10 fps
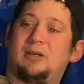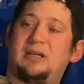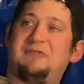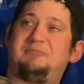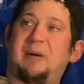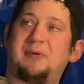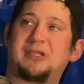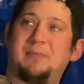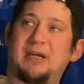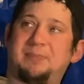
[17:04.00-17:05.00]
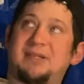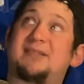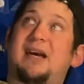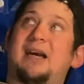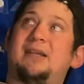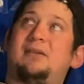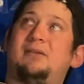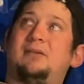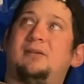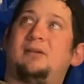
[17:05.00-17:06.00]
you have bubbles coming up the side,
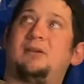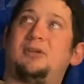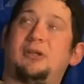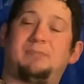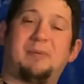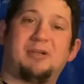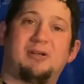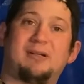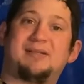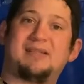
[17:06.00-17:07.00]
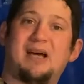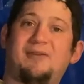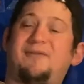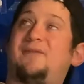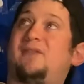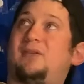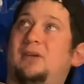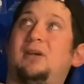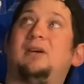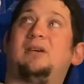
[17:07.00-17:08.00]
your bubbler itself
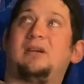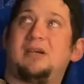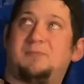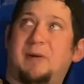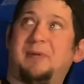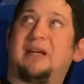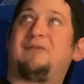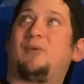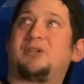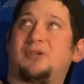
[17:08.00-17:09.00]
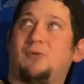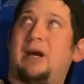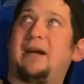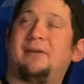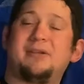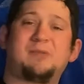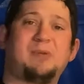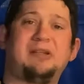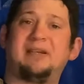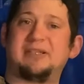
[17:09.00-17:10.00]
is bubbling every once in a while. The
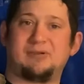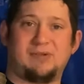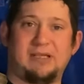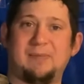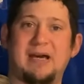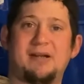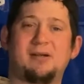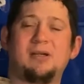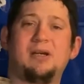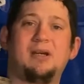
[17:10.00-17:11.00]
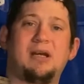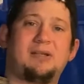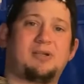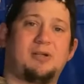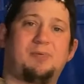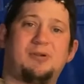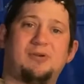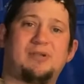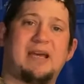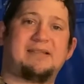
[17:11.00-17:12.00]
speed doesn't really matter. It's going to
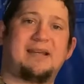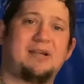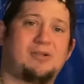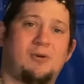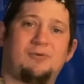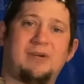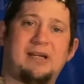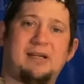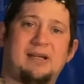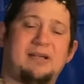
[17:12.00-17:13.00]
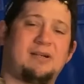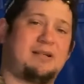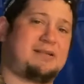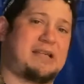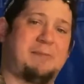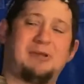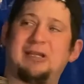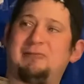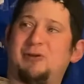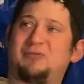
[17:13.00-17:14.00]
produce gas at its own rate and they're going to escape at
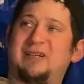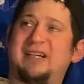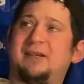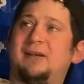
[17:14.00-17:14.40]
their own rate,